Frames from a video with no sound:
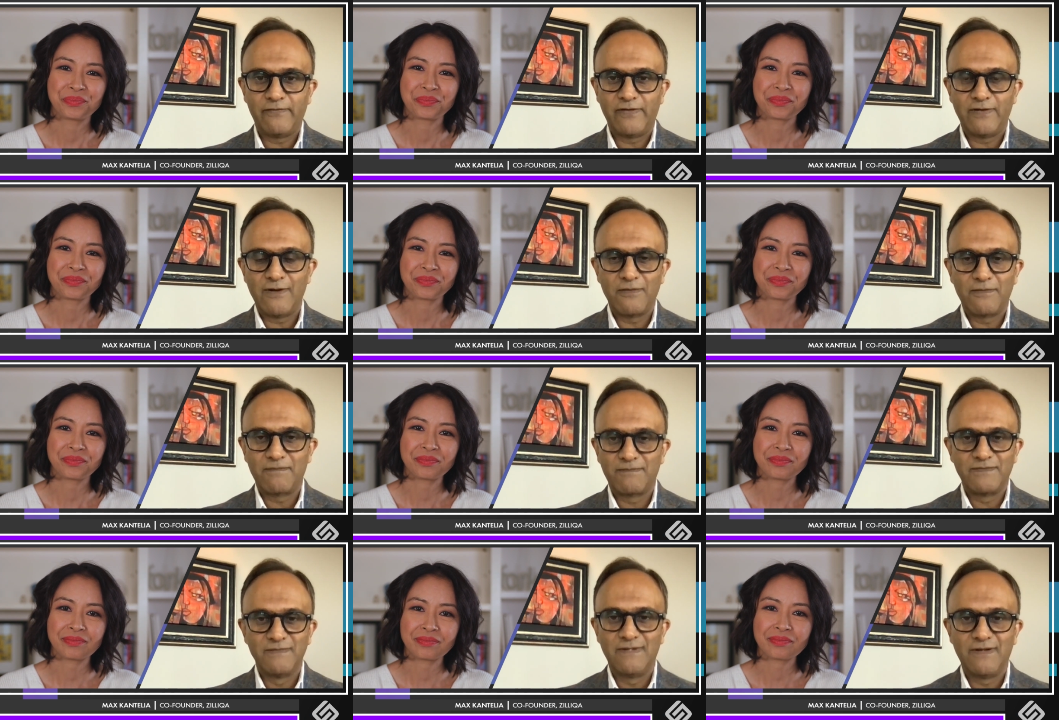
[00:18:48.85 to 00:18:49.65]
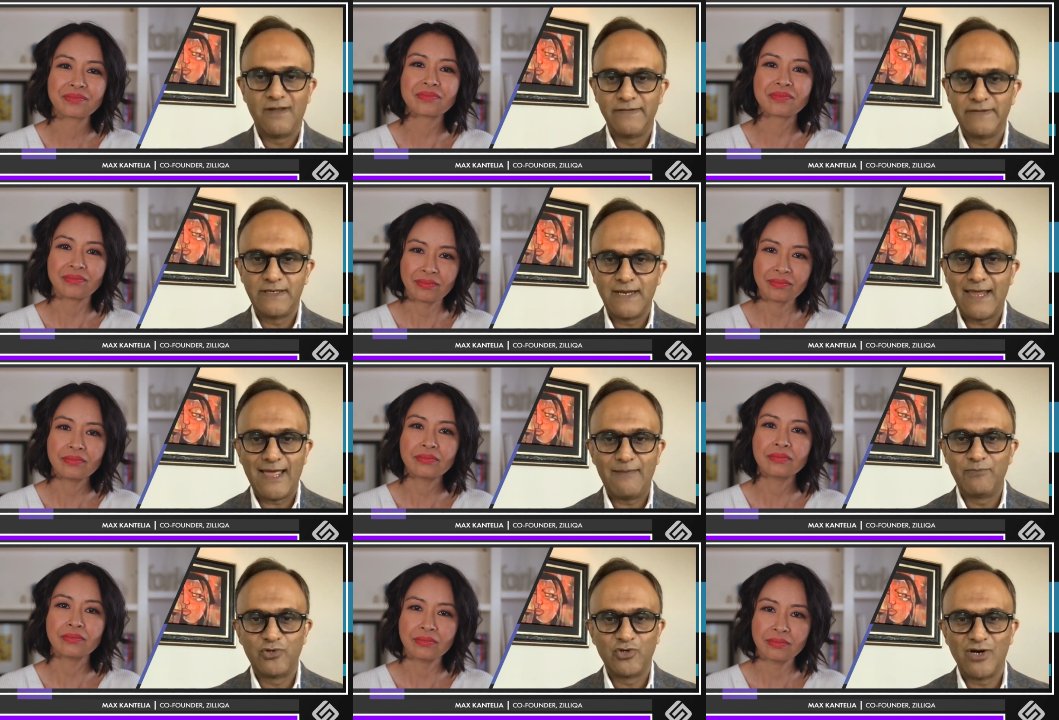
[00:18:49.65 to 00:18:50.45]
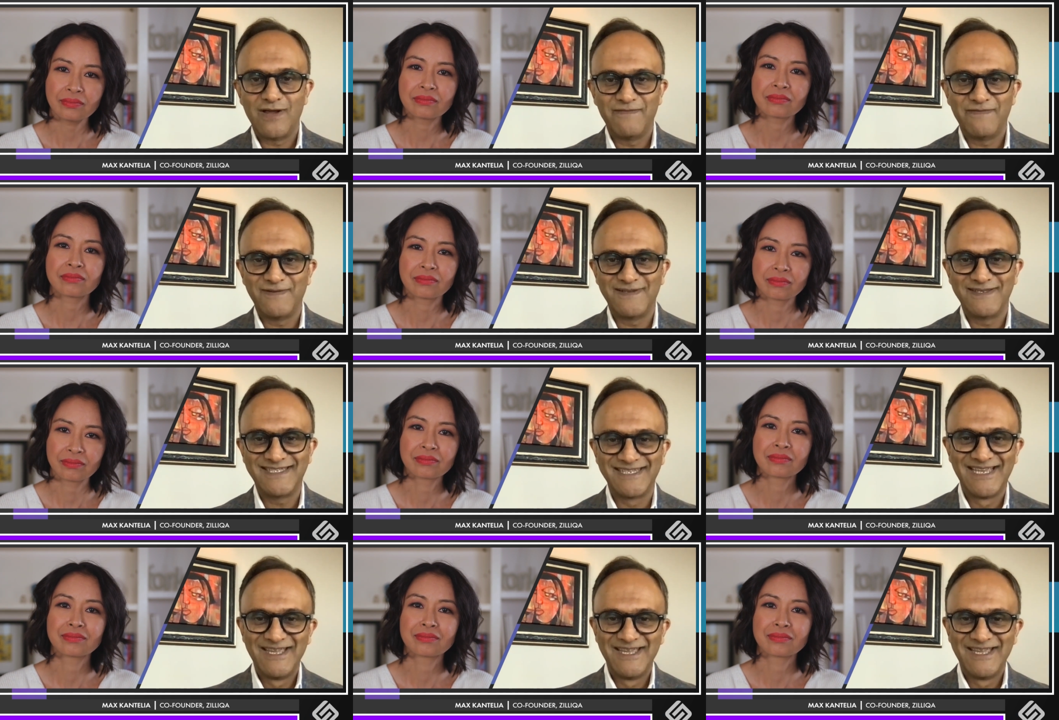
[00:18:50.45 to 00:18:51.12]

Speaker 1: You know, London cab drivers,